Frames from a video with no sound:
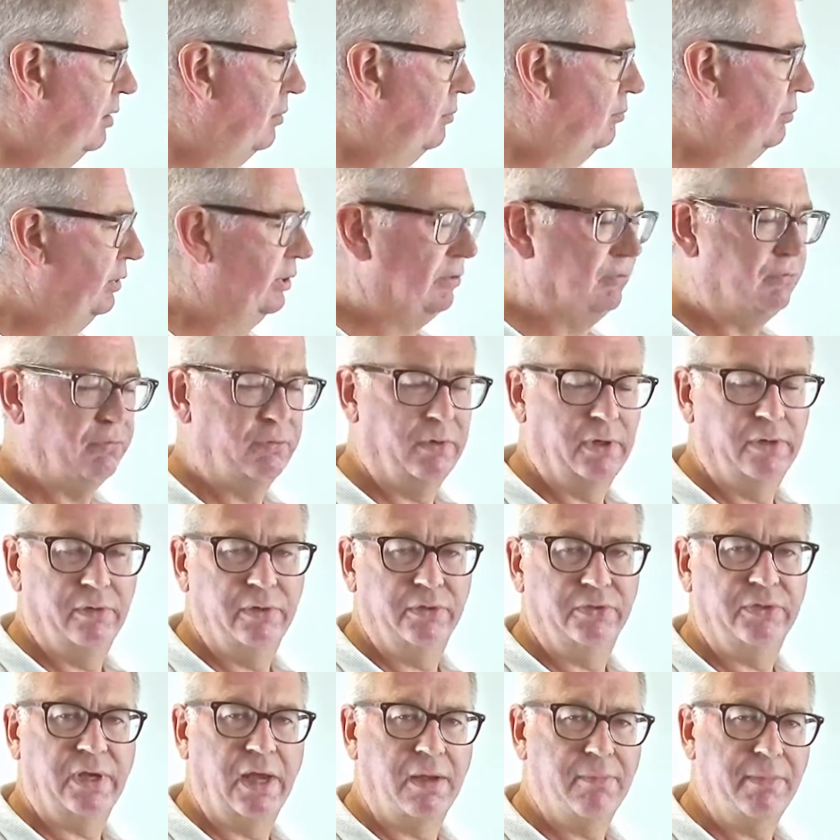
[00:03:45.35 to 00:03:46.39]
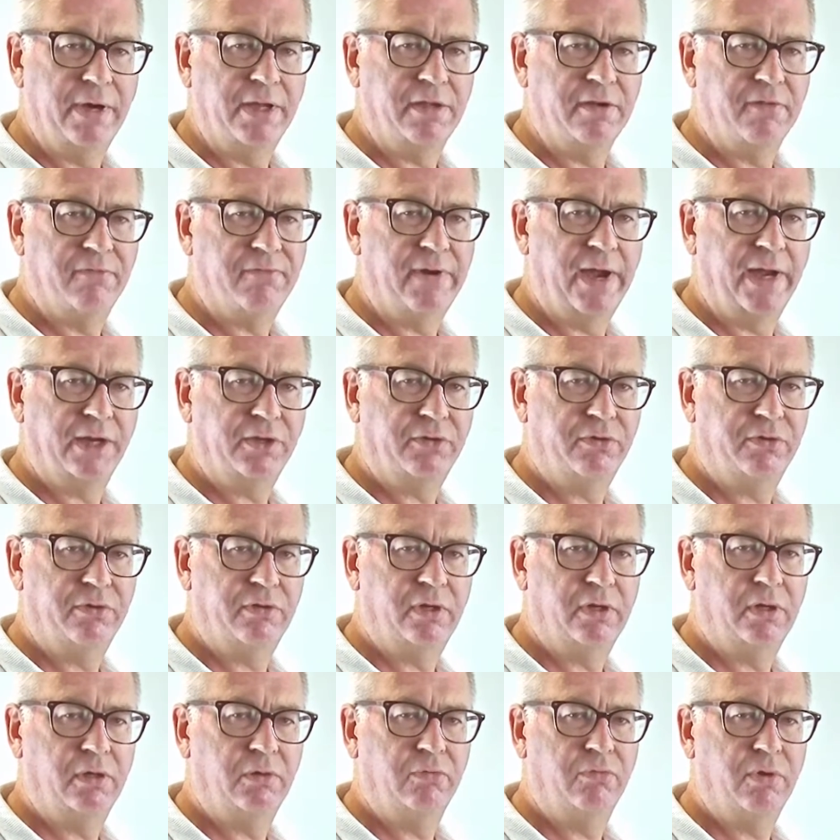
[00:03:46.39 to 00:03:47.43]
But if we were, say, a
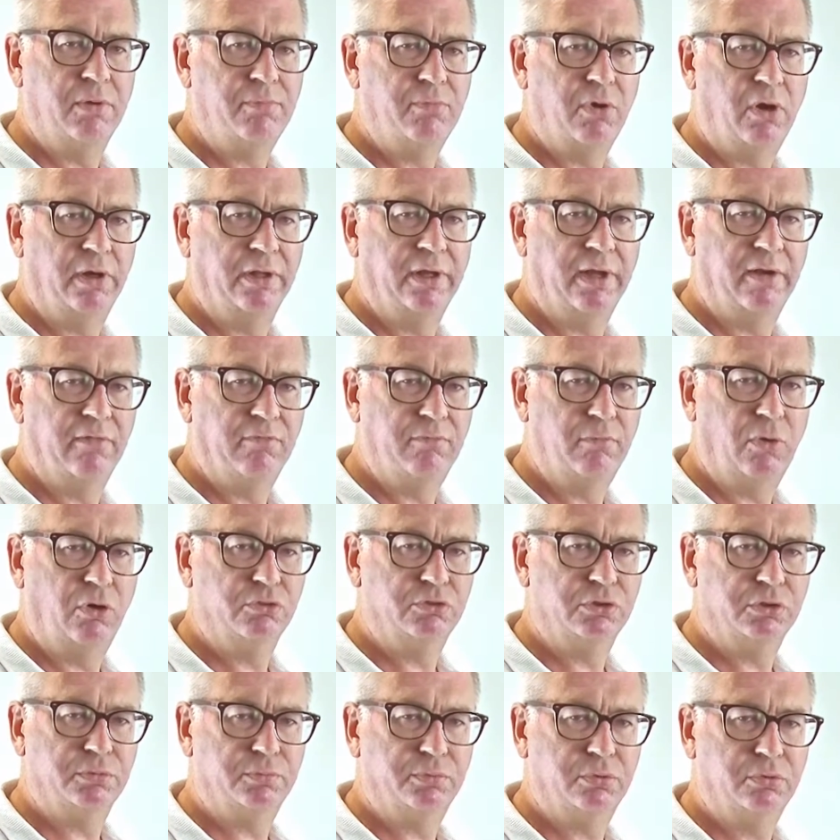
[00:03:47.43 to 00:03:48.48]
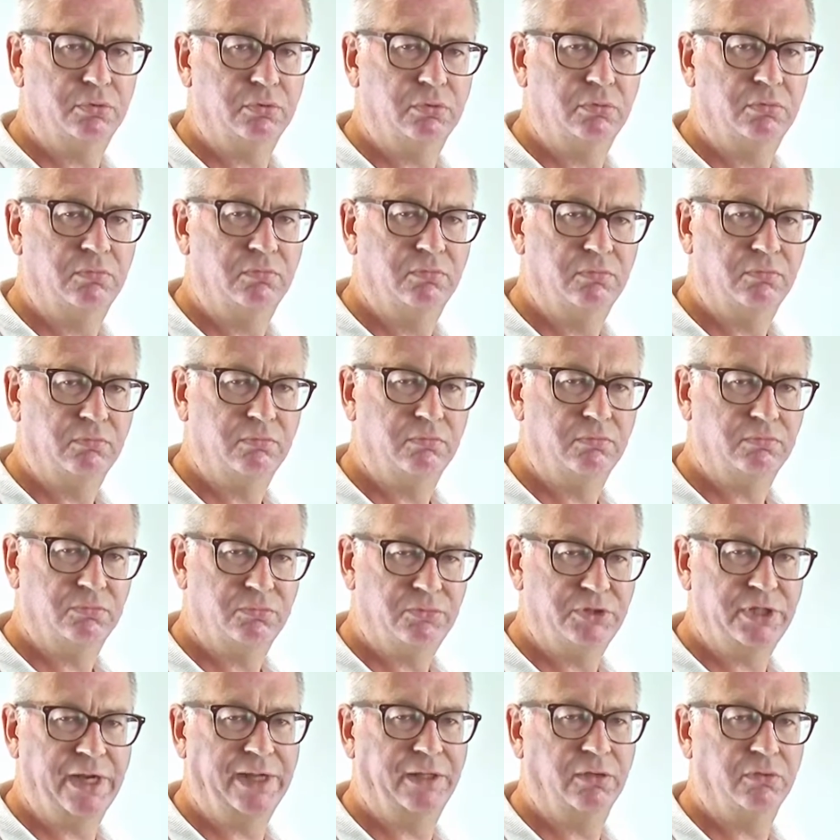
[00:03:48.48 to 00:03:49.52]
manufacturer, we might have multiple
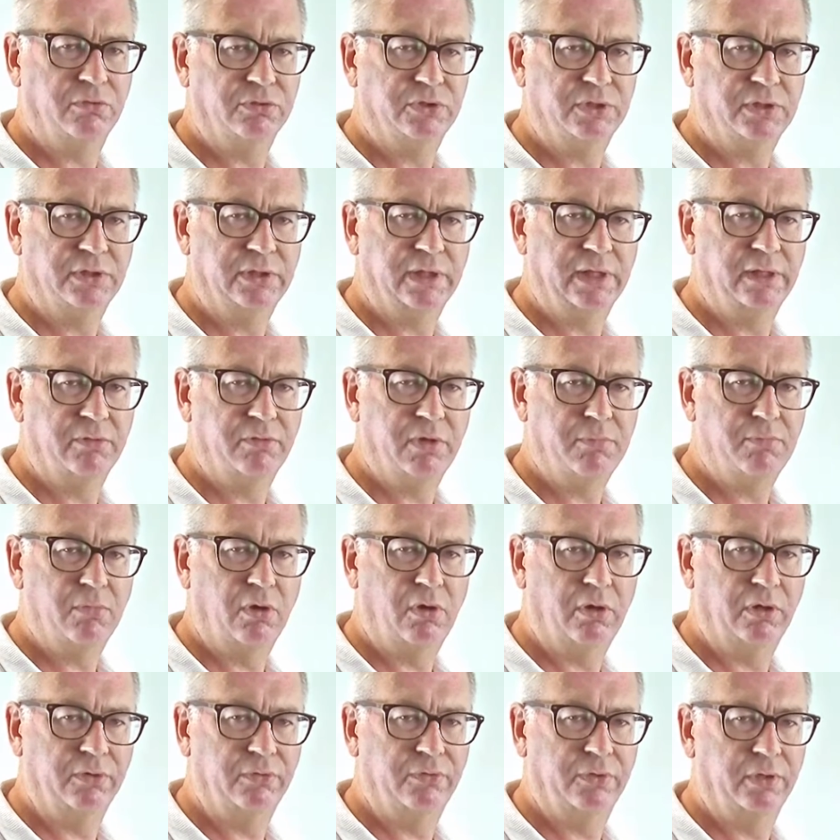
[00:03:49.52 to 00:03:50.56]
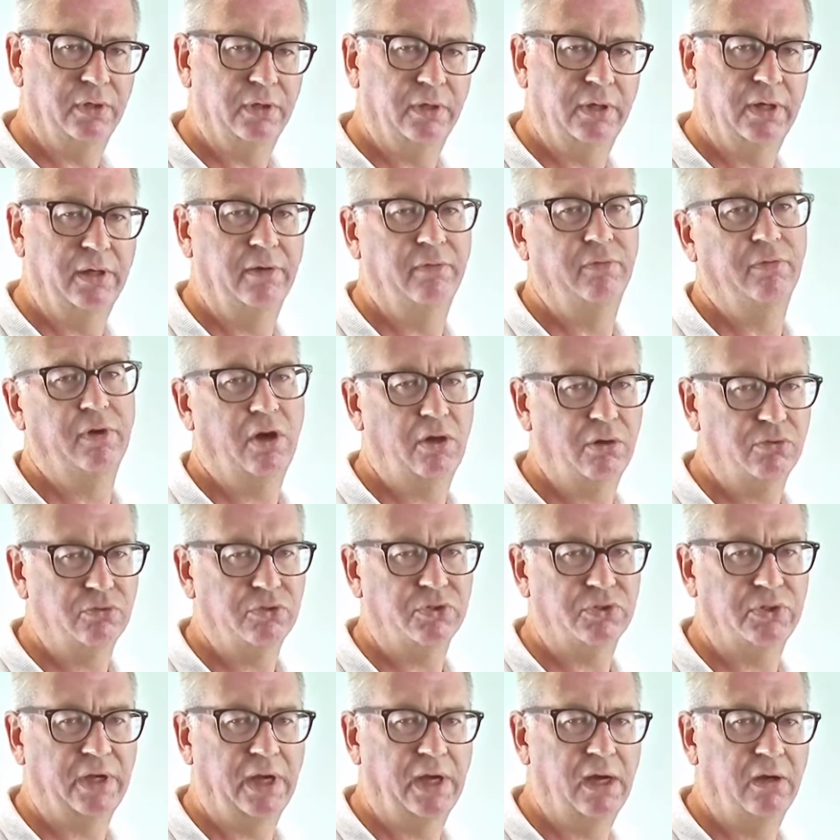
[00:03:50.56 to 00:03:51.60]
channels in there. We might have
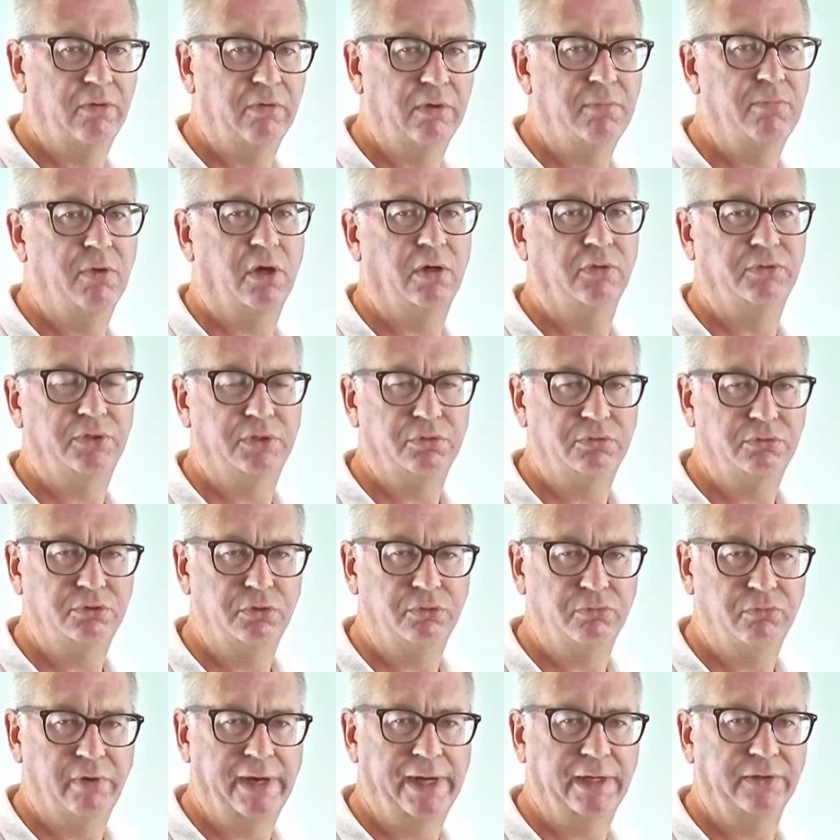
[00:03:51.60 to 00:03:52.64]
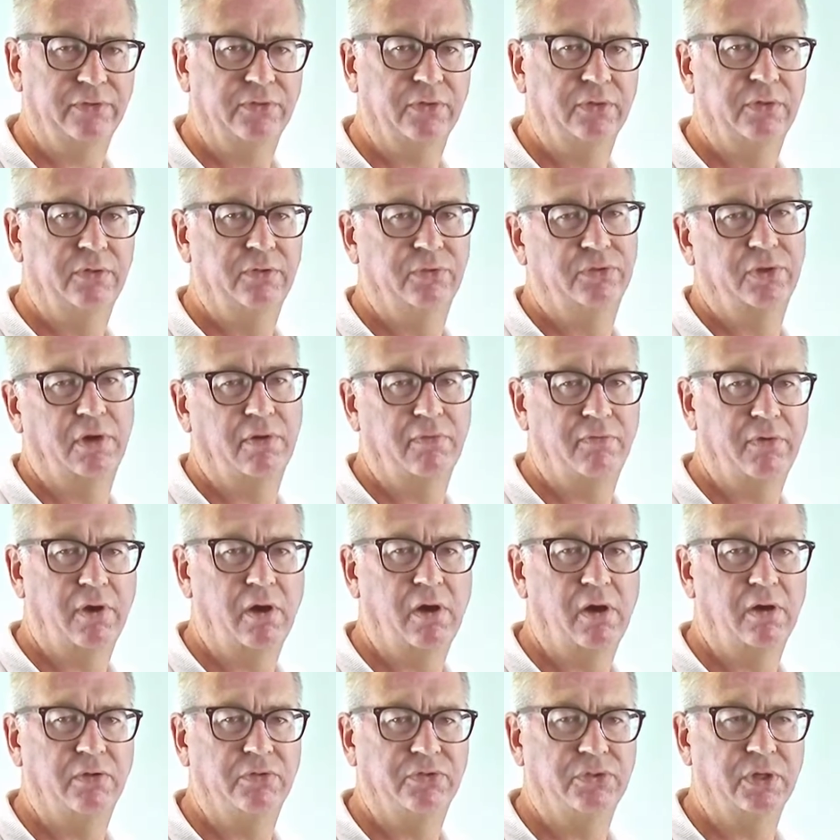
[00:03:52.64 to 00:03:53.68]
wholesale, we might deal direct. So if
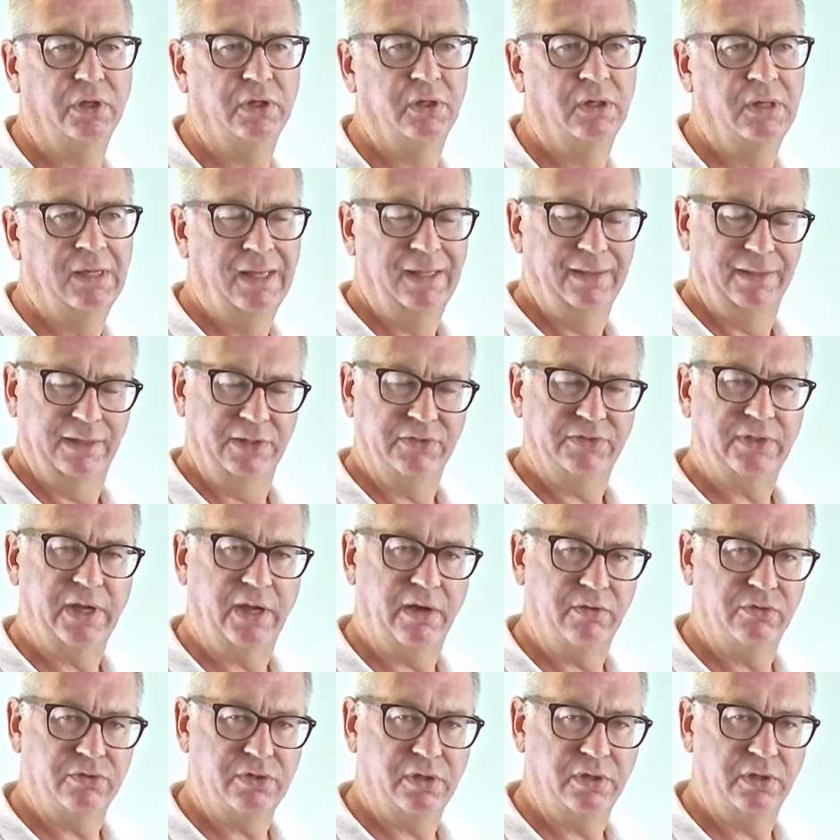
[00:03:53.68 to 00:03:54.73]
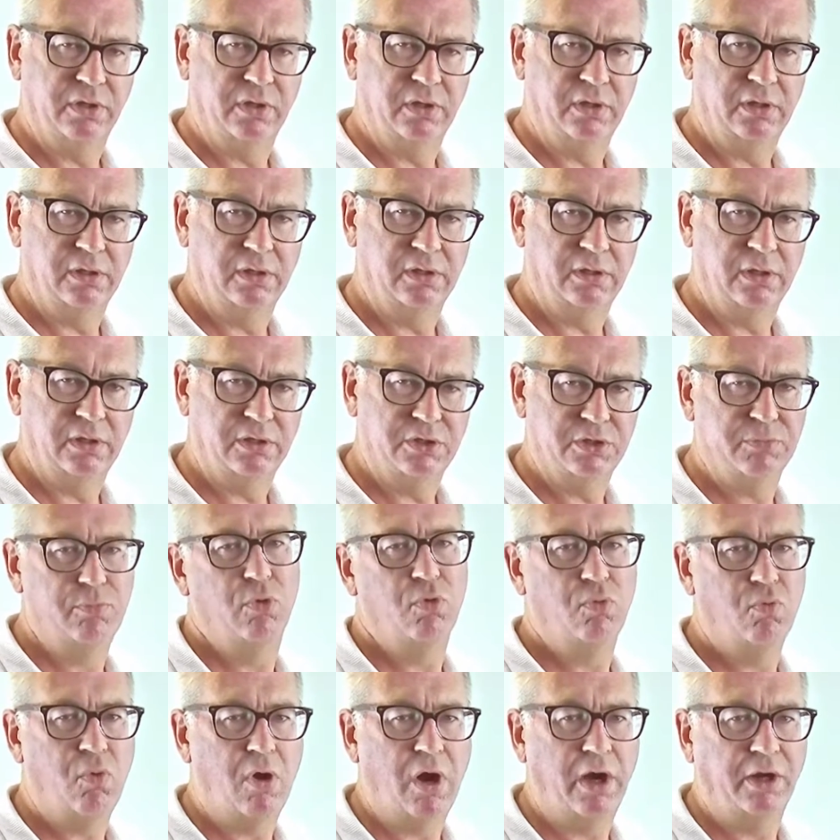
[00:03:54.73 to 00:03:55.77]
I was, let's say I was a
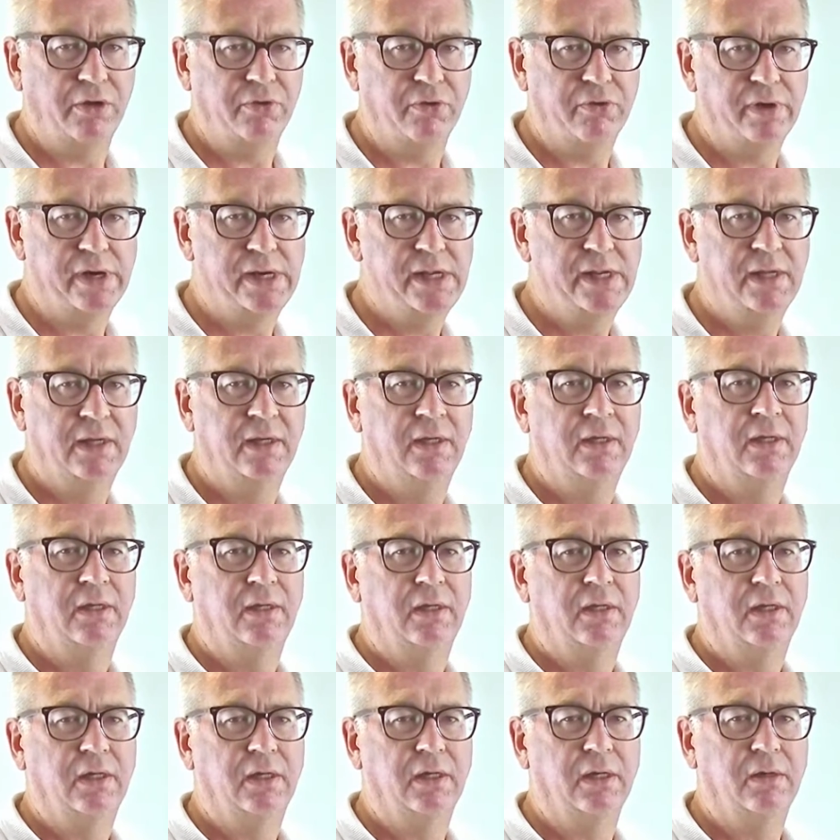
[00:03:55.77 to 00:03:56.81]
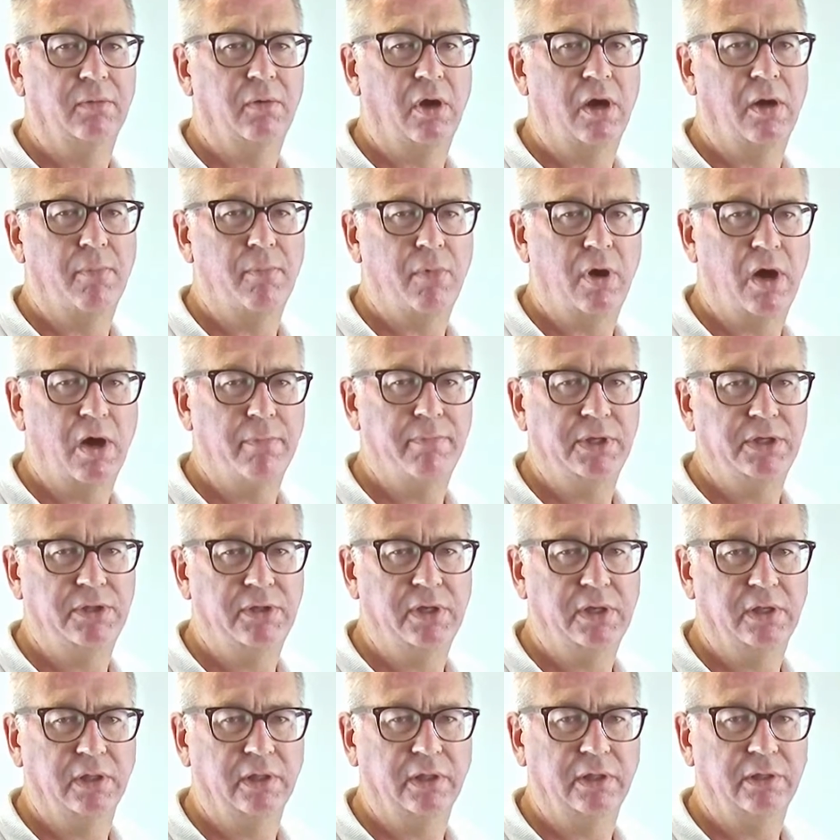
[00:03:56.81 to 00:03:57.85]
small winery, I might be
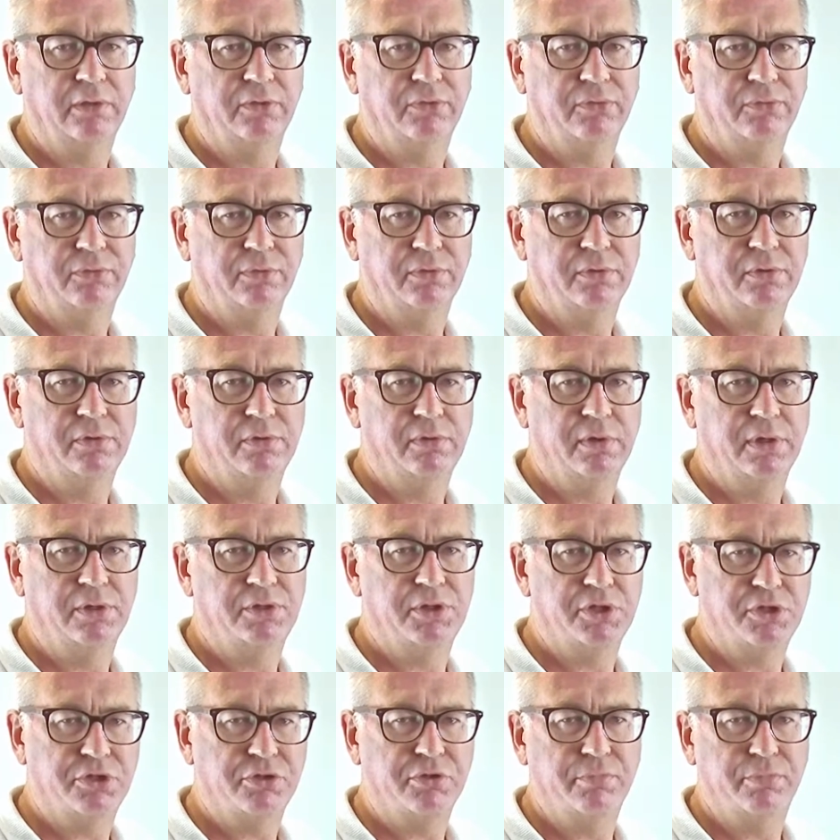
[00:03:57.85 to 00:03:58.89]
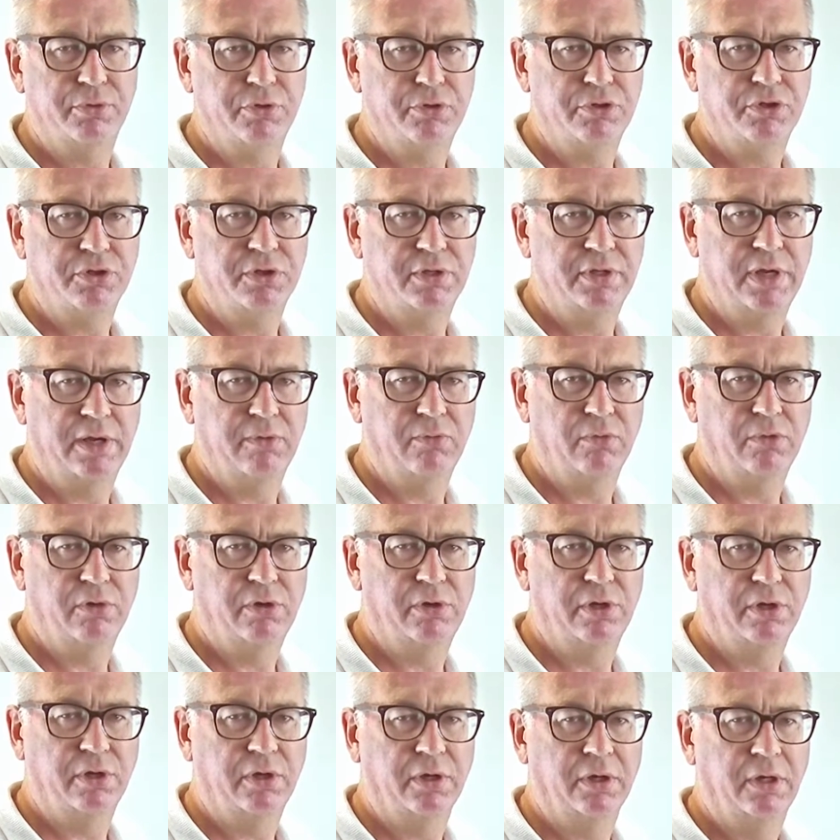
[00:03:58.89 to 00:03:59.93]
dealing through a distribution
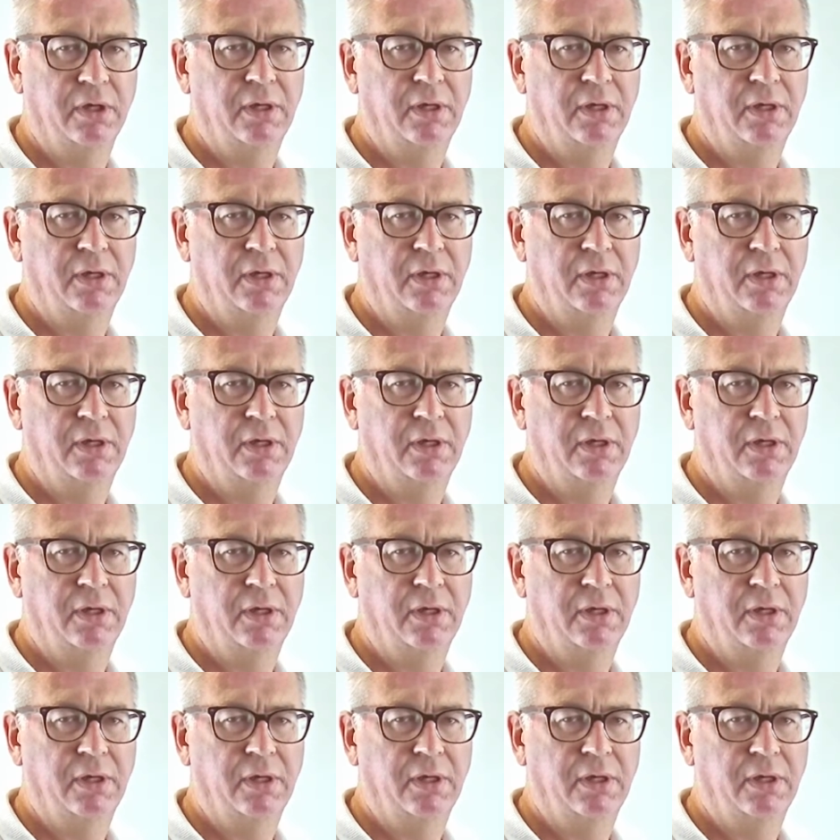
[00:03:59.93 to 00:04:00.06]
network